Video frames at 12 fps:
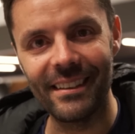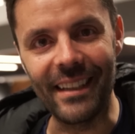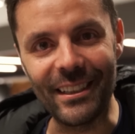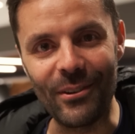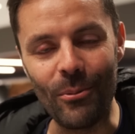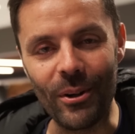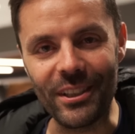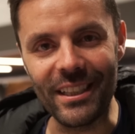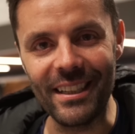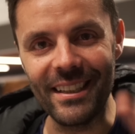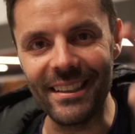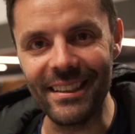Thanks for
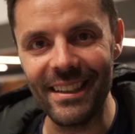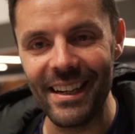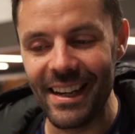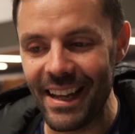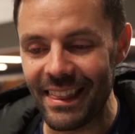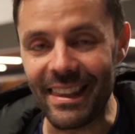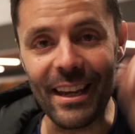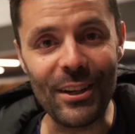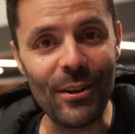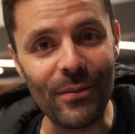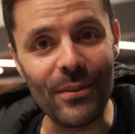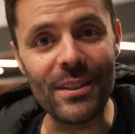watching. Thank
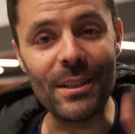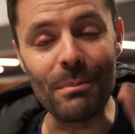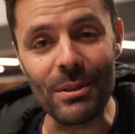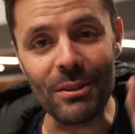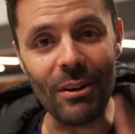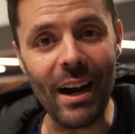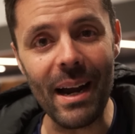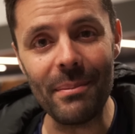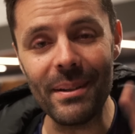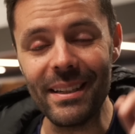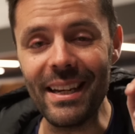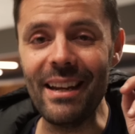you for
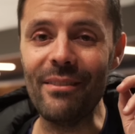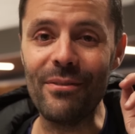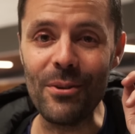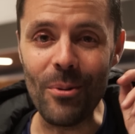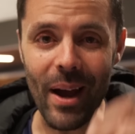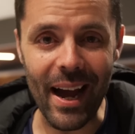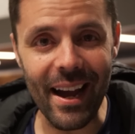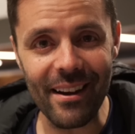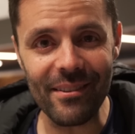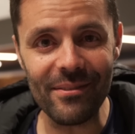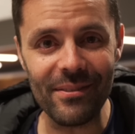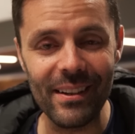subscribing if you
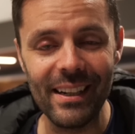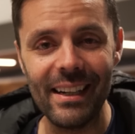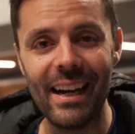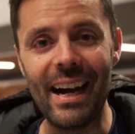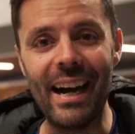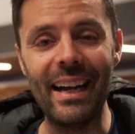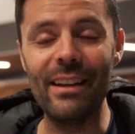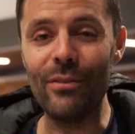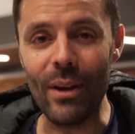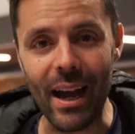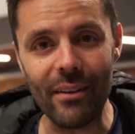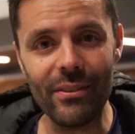have, and if
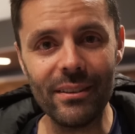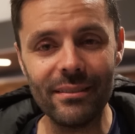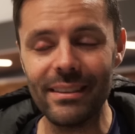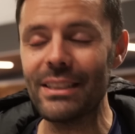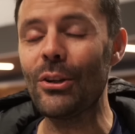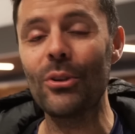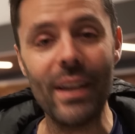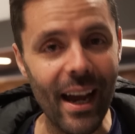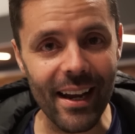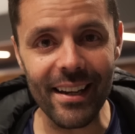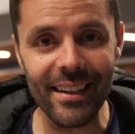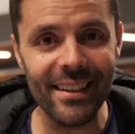you haven't, it's
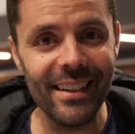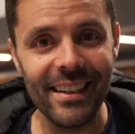okay.